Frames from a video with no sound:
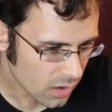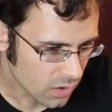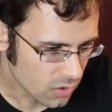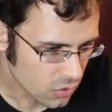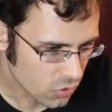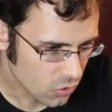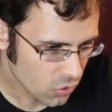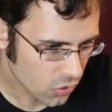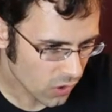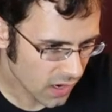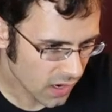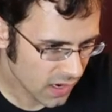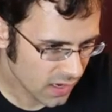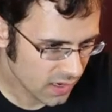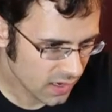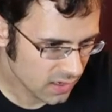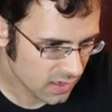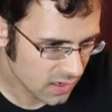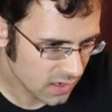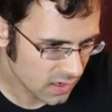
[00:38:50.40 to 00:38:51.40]

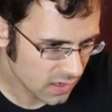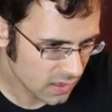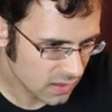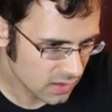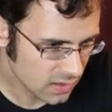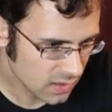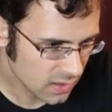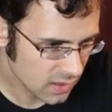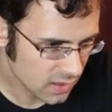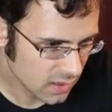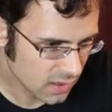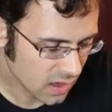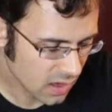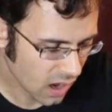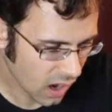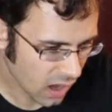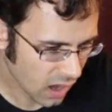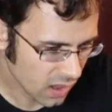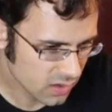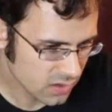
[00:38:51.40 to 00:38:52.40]
Gray
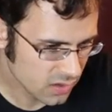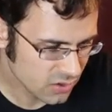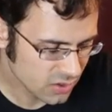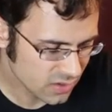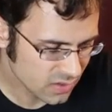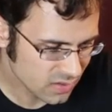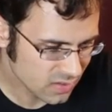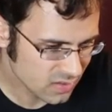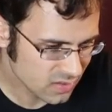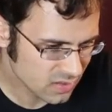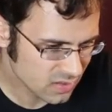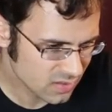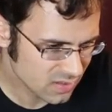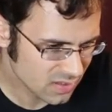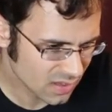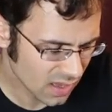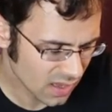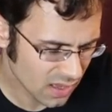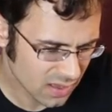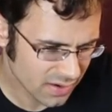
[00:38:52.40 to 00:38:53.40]
ecologist
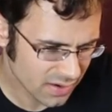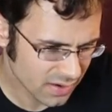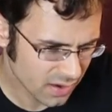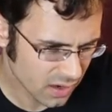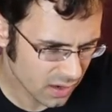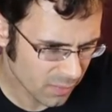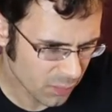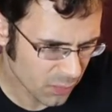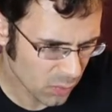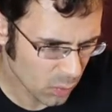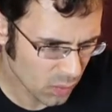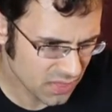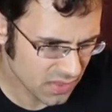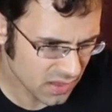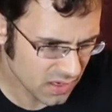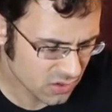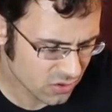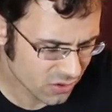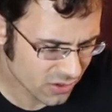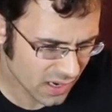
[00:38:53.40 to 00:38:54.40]
said, with
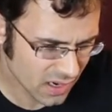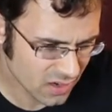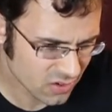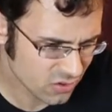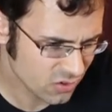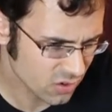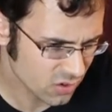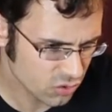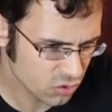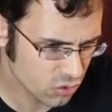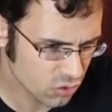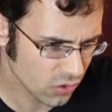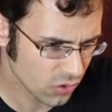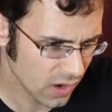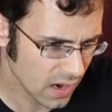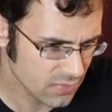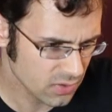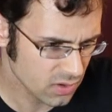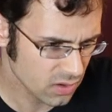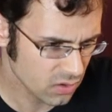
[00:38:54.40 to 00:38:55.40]
international
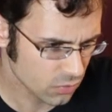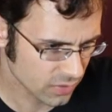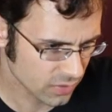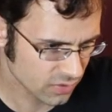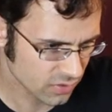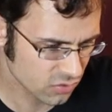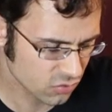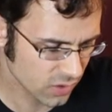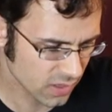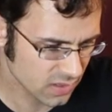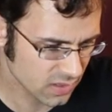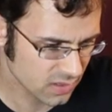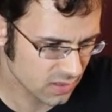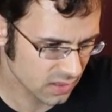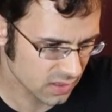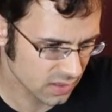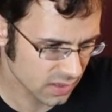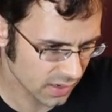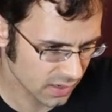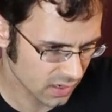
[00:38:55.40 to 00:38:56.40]
travel
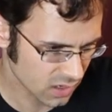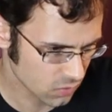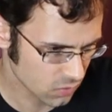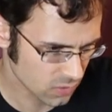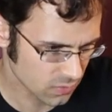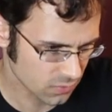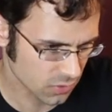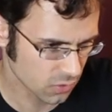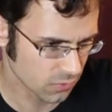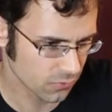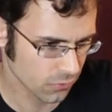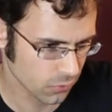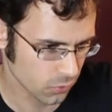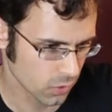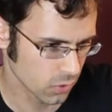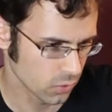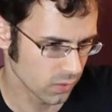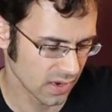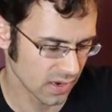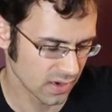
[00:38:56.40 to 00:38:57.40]
restricted, I can review
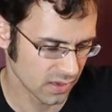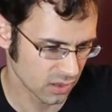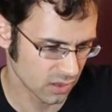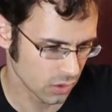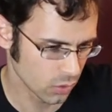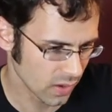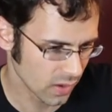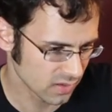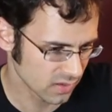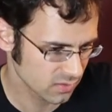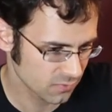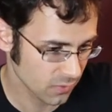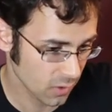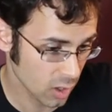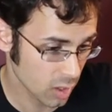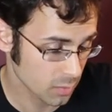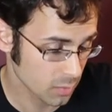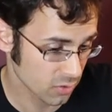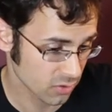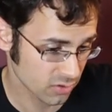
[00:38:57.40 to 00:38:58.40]
fruit at a U.S.
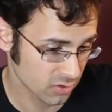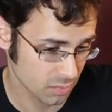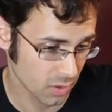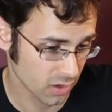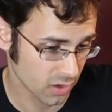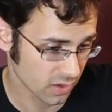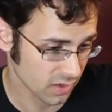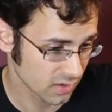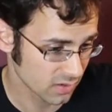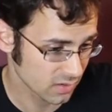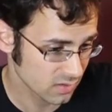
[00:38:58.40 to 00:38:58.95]
farmer's market.